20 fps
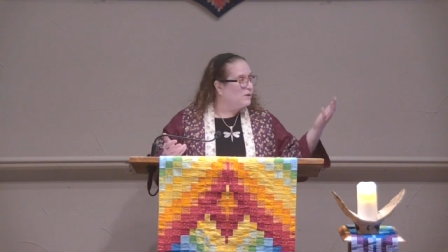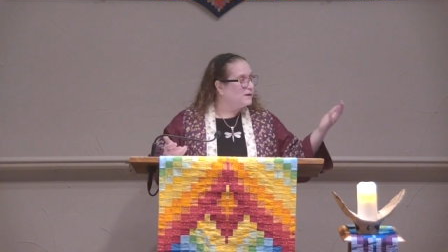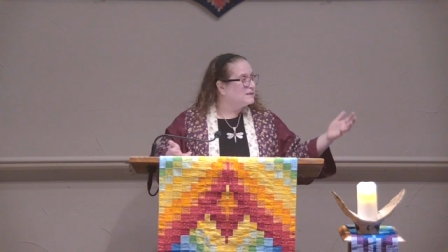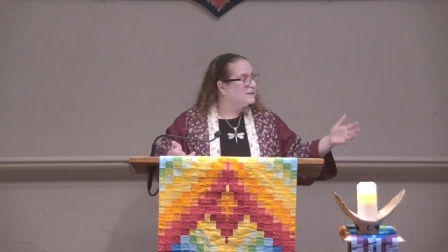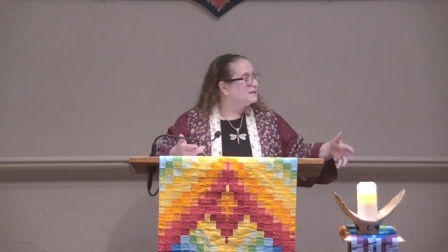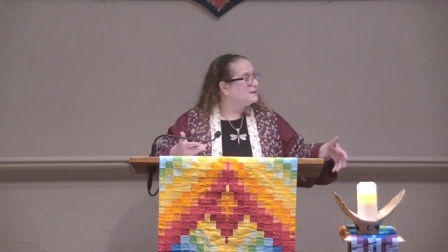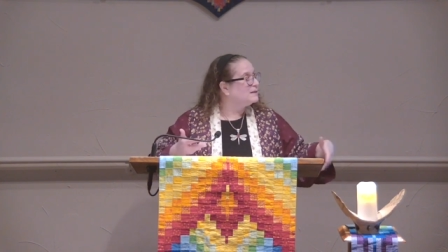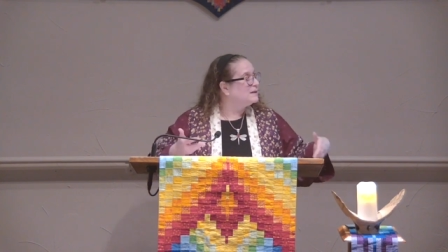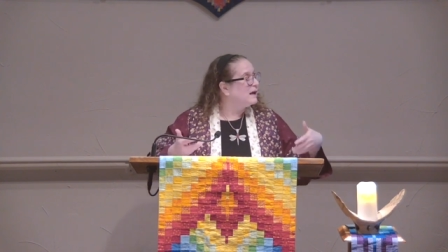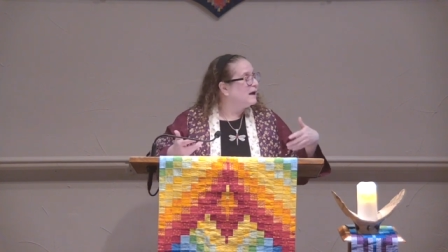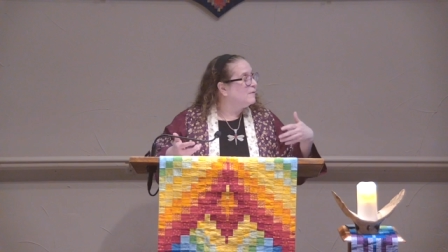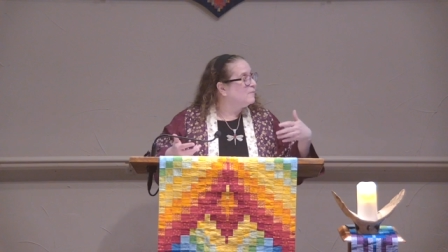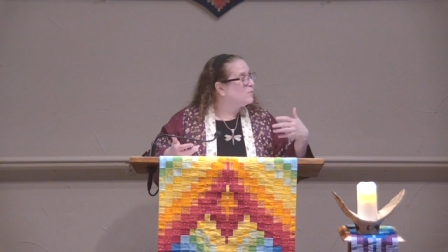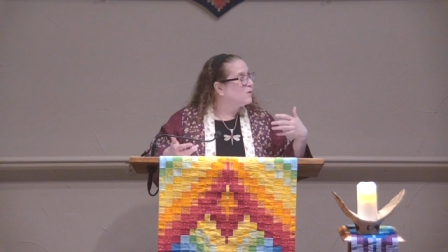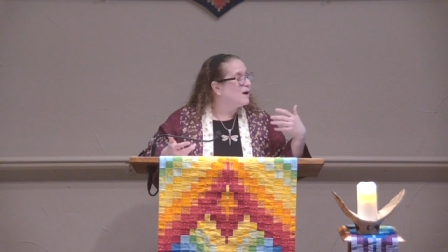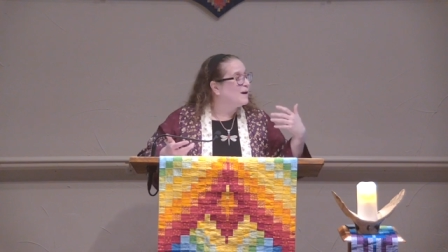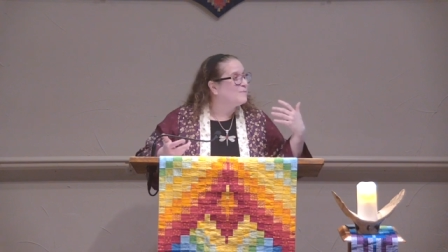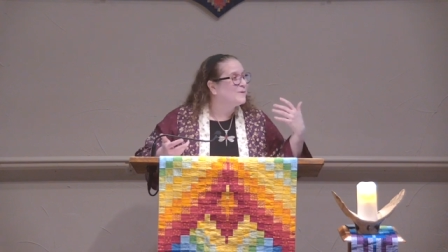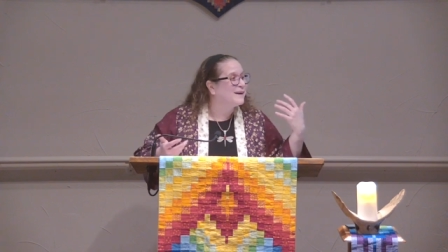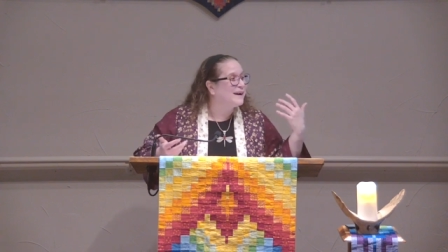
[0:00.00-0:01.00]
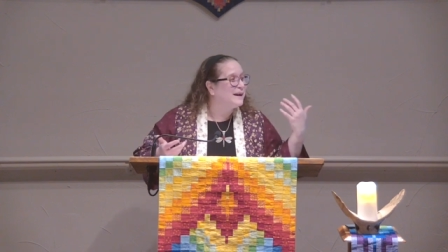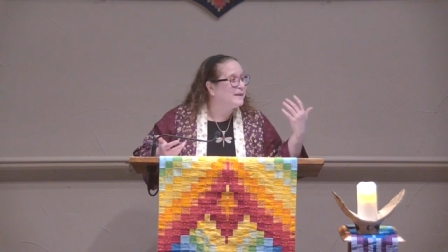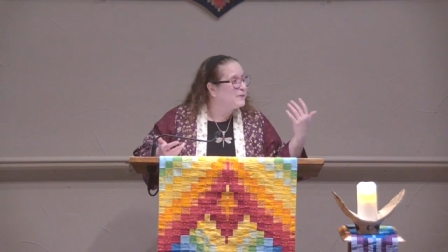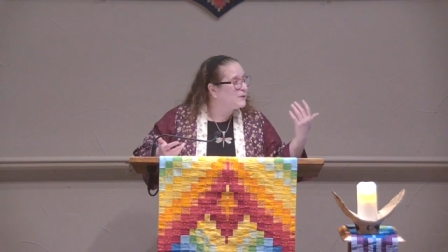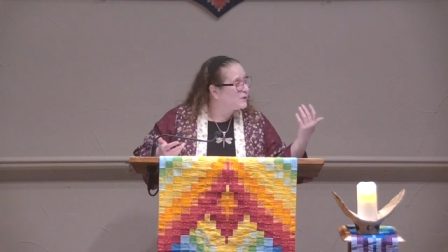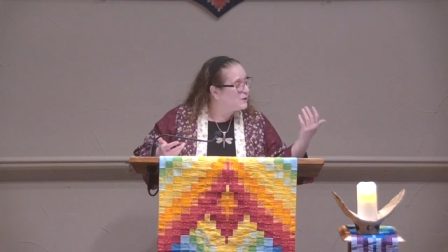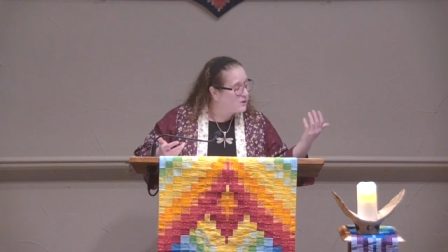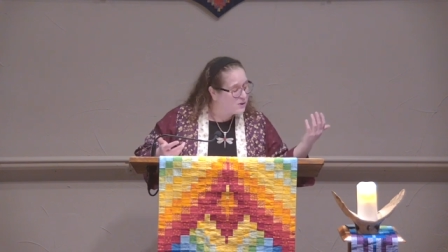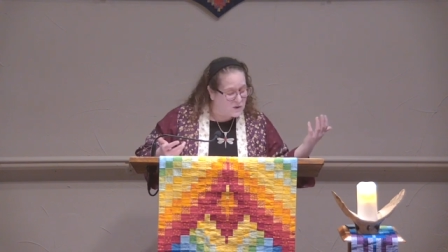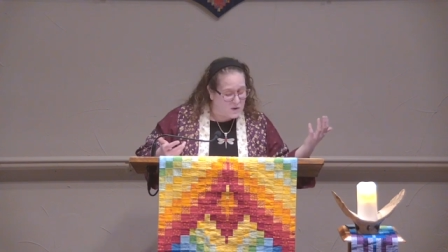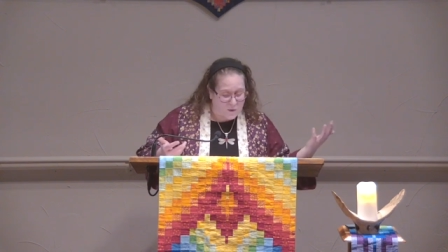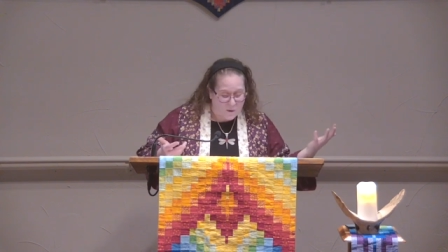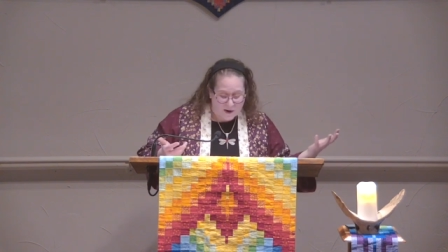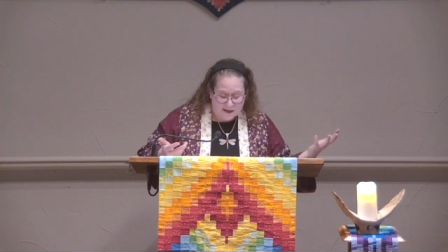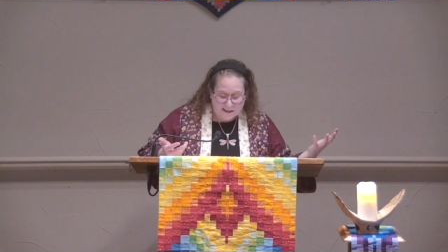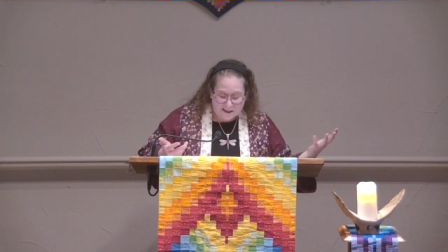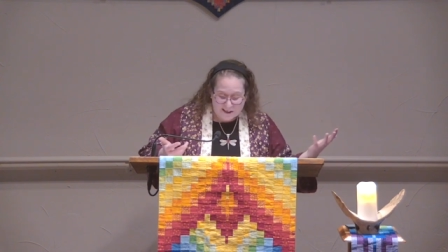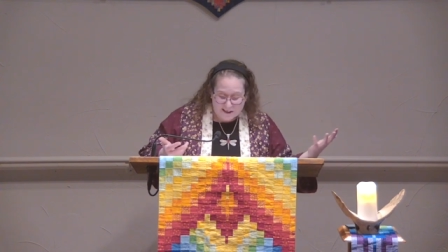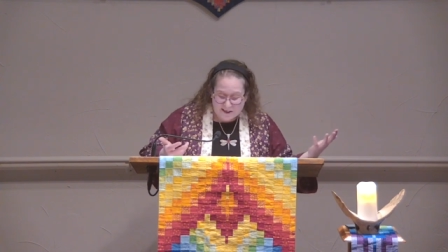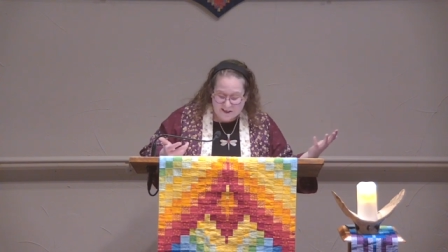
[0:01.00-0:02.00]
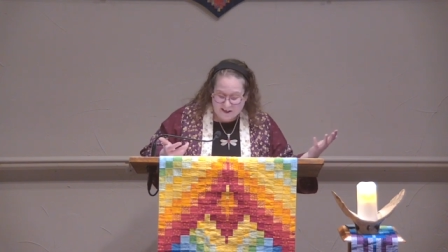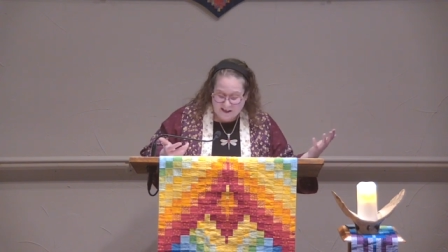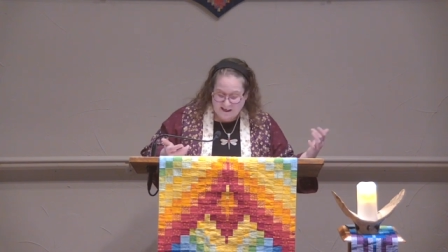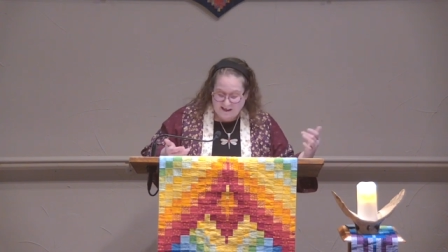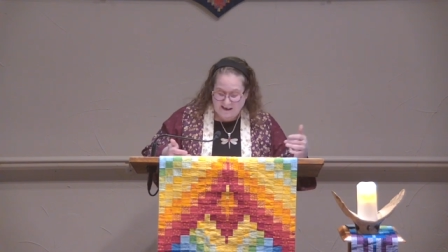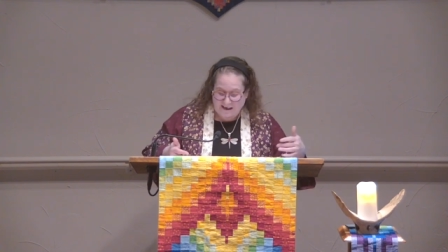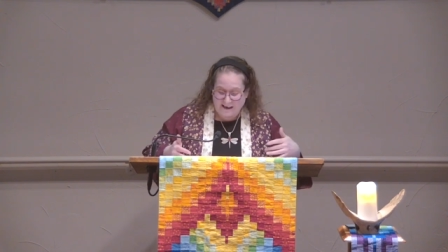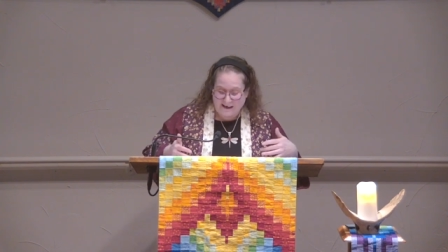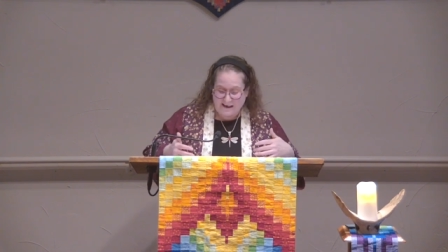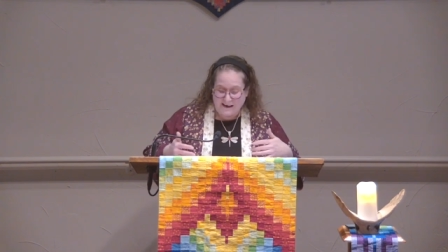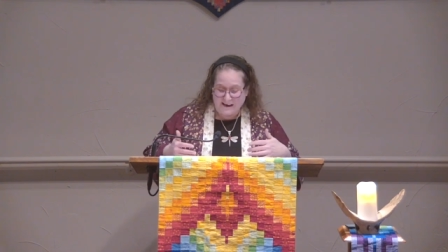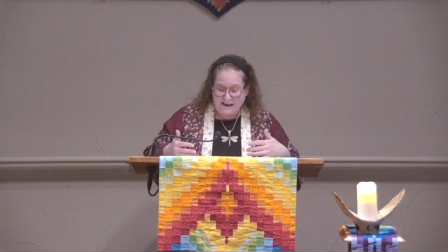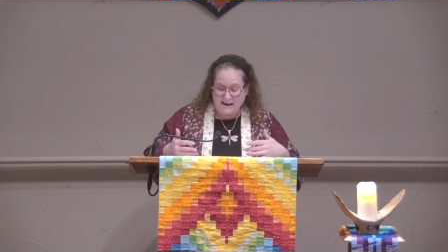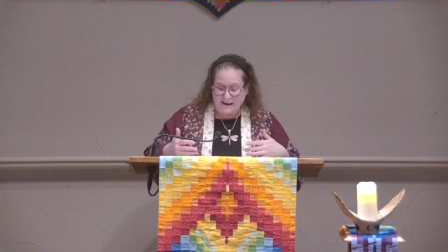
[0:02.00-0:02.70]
what's that proper ethical question,